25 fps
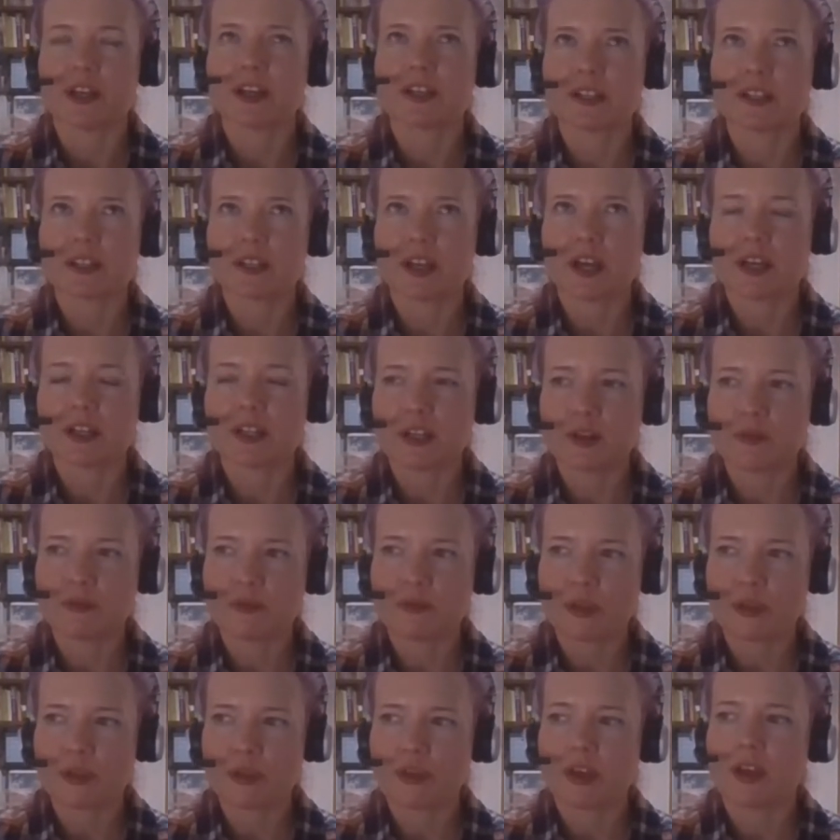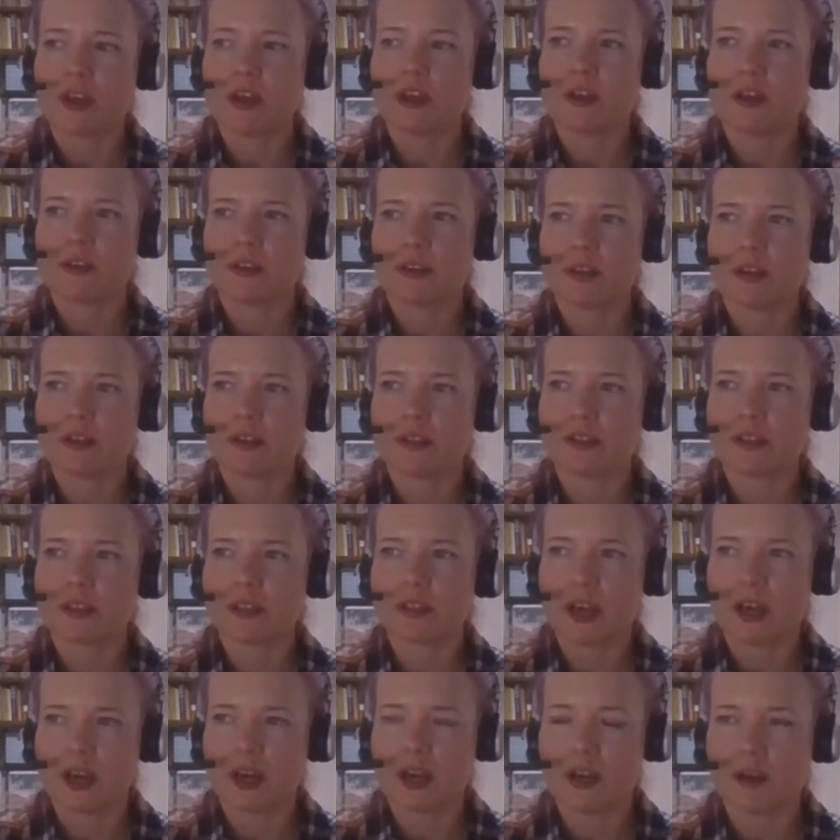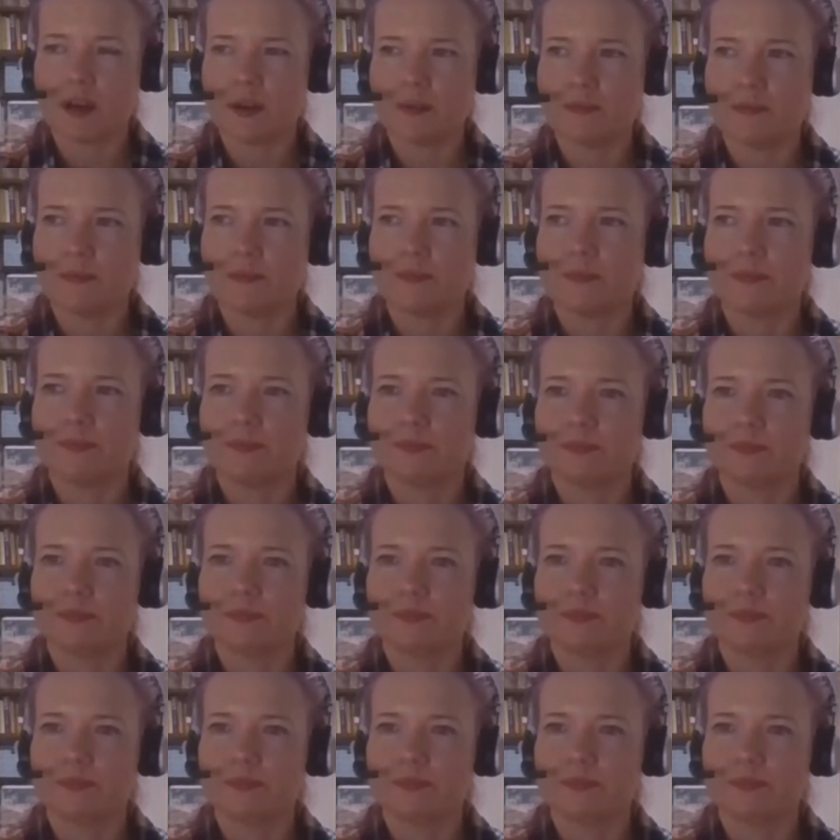I I don't think that. Um,